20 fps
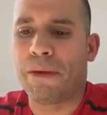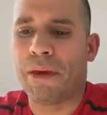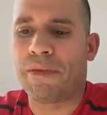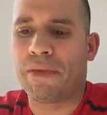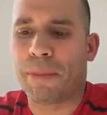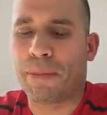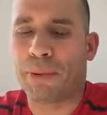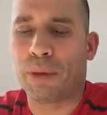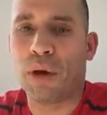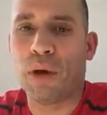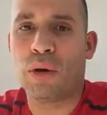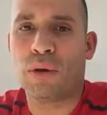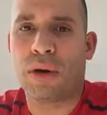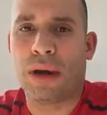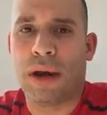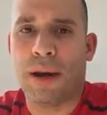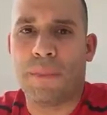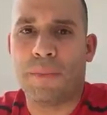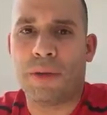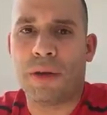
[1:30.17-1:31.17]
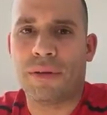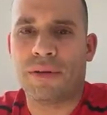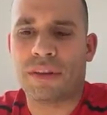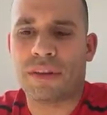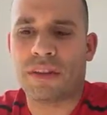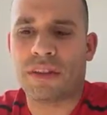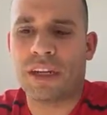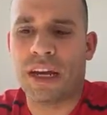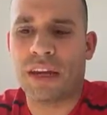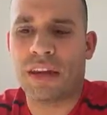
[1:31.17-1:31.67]
have a program, you have a
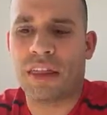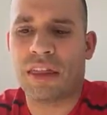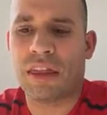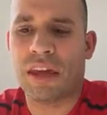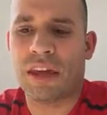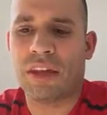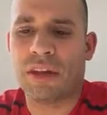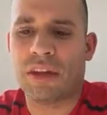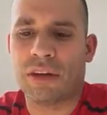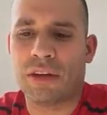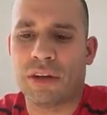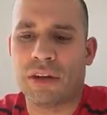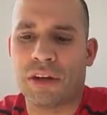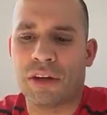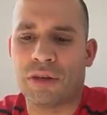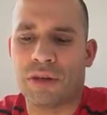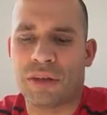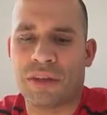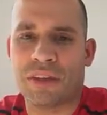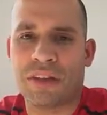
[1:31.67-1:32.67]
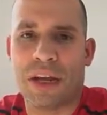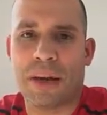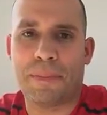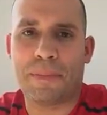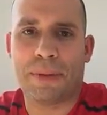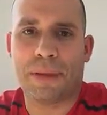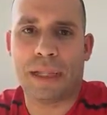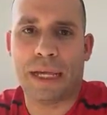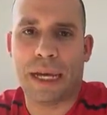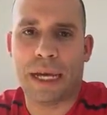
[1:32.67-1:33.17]
set thing that you're going to do, a
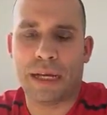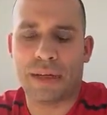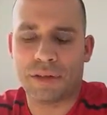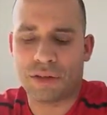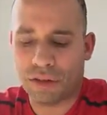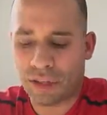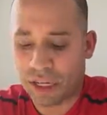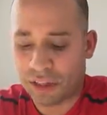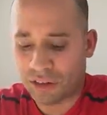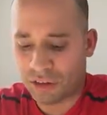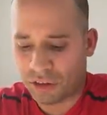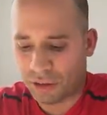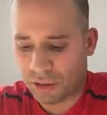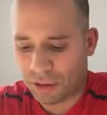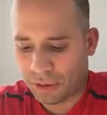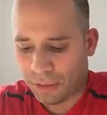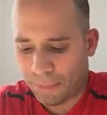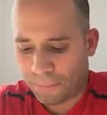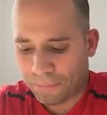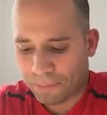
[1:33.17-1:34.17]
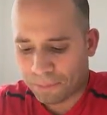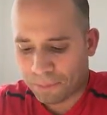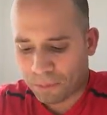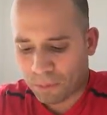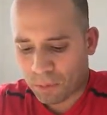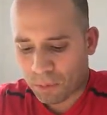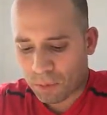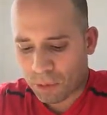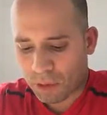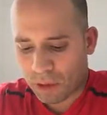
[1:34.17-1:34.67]
set plan, so that's good.
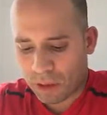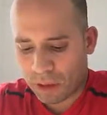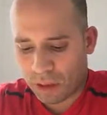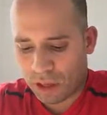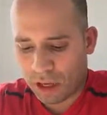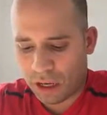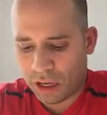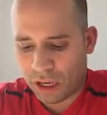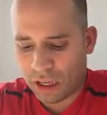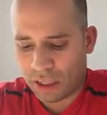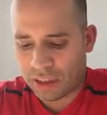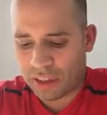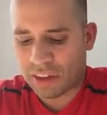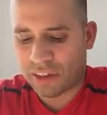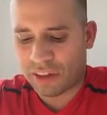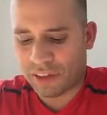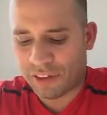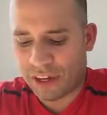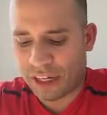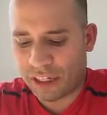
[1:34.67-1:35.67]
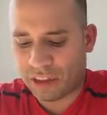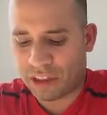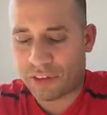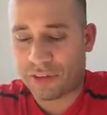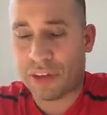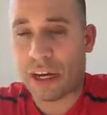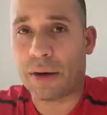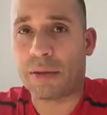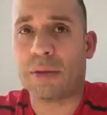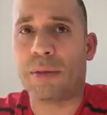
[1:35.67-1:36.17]
The disadvantage
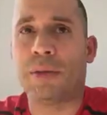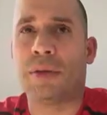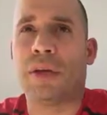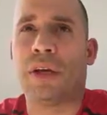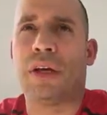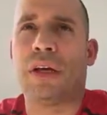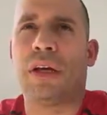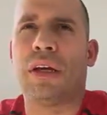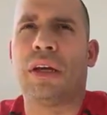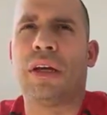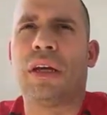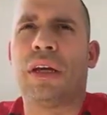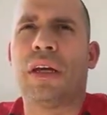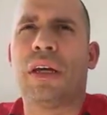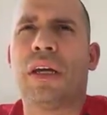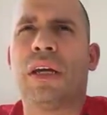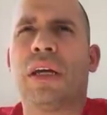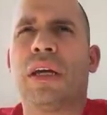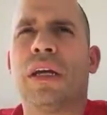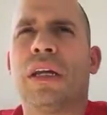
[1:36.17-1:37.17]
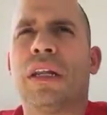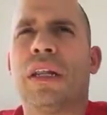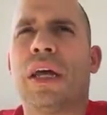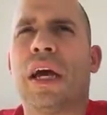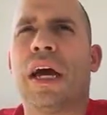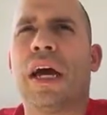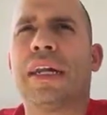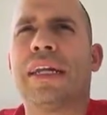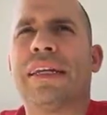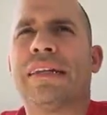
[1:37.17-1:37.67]
of that would be
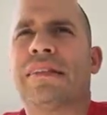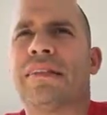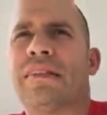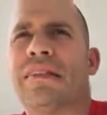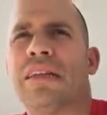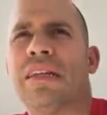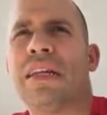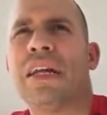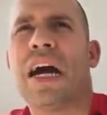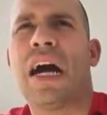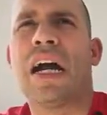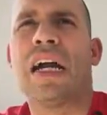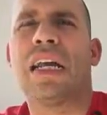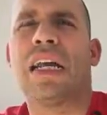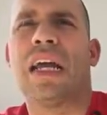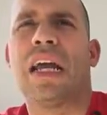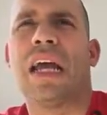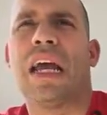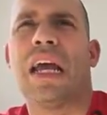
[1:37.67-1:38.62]
that it's not